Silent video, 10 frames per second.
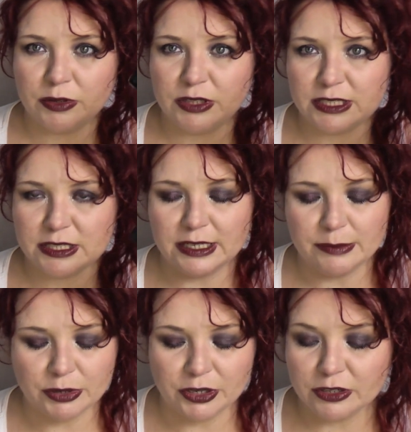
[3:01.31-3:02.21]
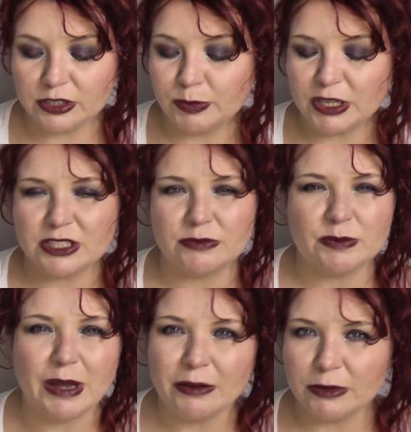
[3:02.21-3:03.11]
this lip product because it was
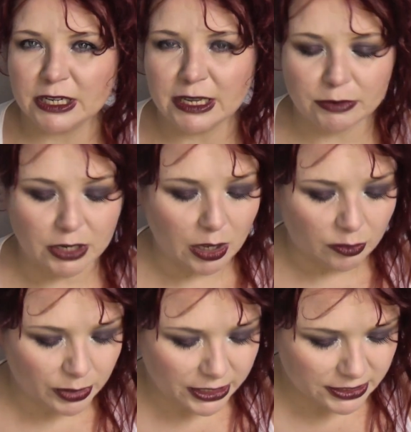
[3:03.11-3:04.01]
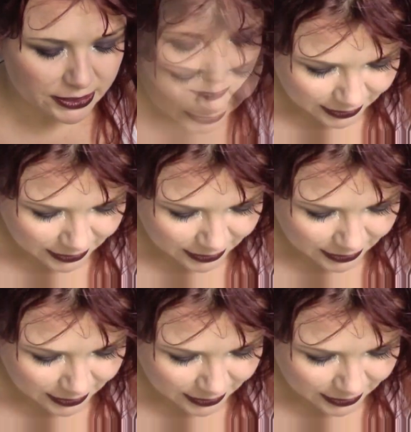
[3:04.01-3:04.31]
buy one get one half price.